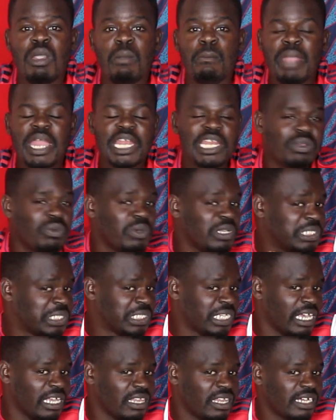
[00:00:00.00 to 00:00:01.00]
Many will
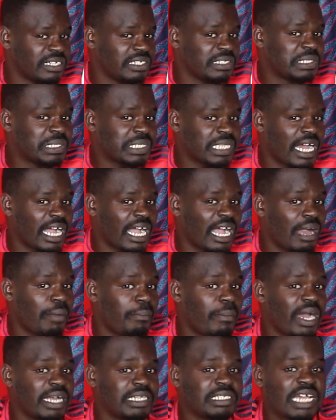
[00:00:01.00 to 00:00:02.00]
say that it's
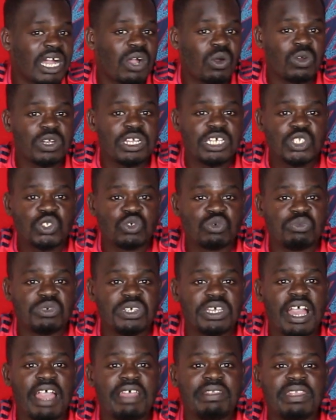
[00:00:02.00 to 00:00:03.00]
Saka, but according to
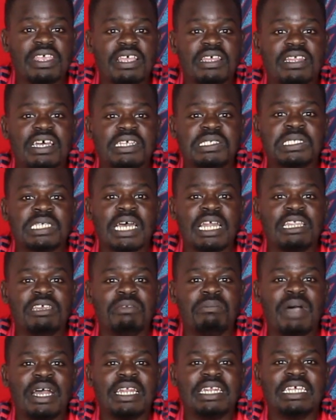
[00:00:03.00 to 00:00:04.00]
me, I think that
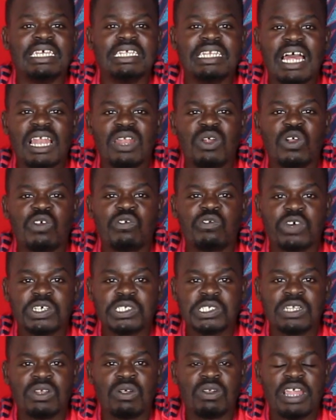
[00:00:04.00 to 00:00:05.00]
Saliba did a lot for
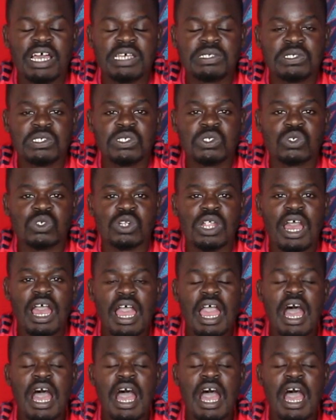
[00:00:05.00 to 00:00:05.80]
Arsenal last season.